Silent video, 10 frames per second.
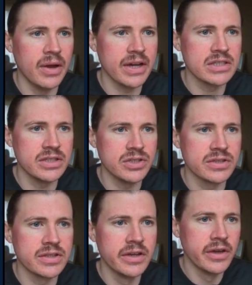I actually
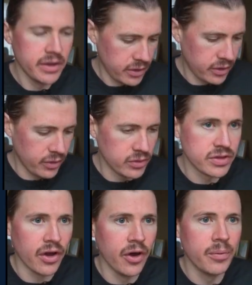just go to
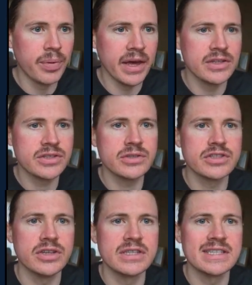the homepage
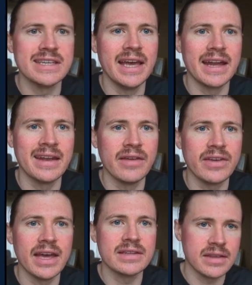so you see how to
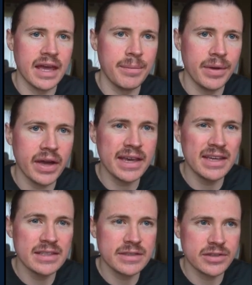navigate to the API
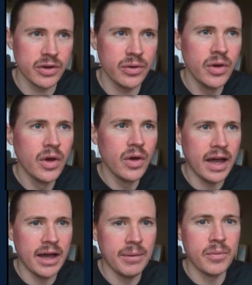keys. So
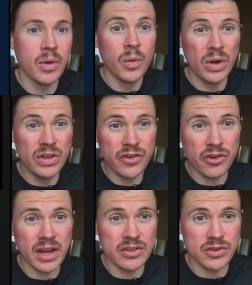when you've
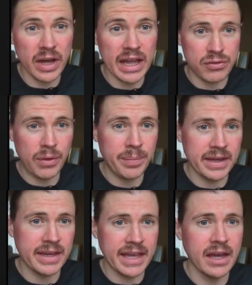created your
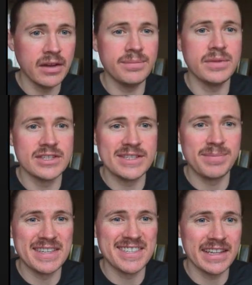Anthropic account, this is
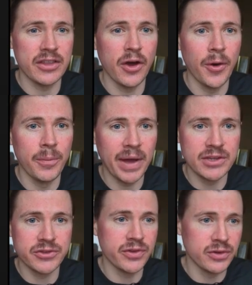basically the
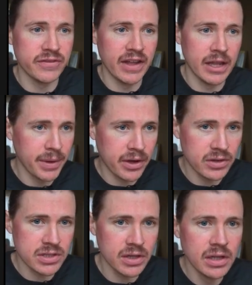homepage of your developer
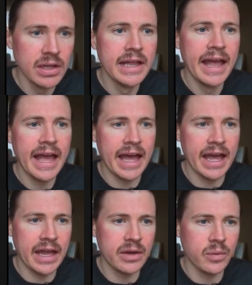console.
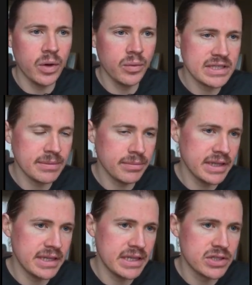And what we simply
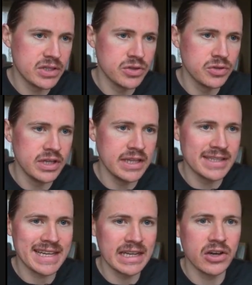need to do
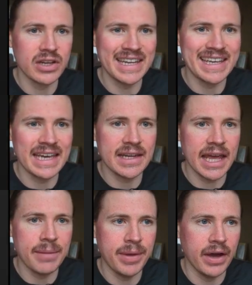is click on Get
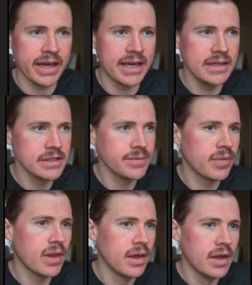API Keys.
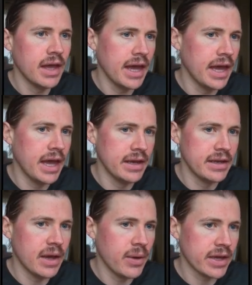And
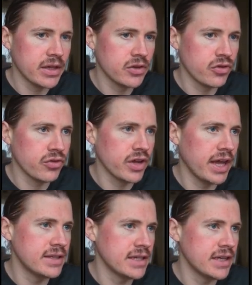now I can
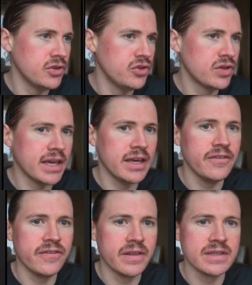create a new key
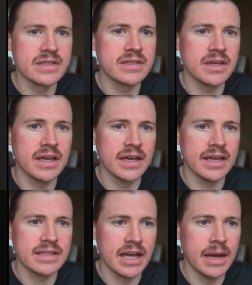for this
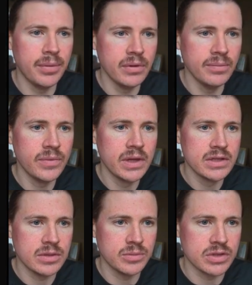example.
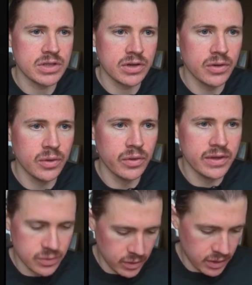So I'm just going to call
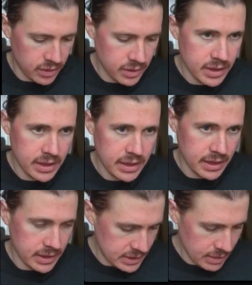this one
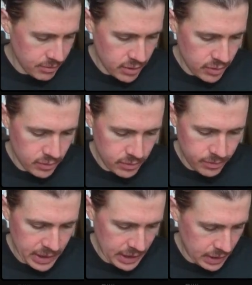Demo
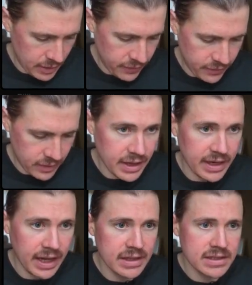PDF
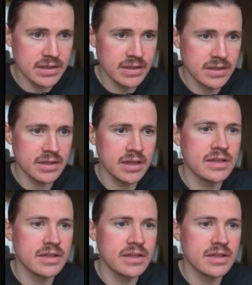Analysis.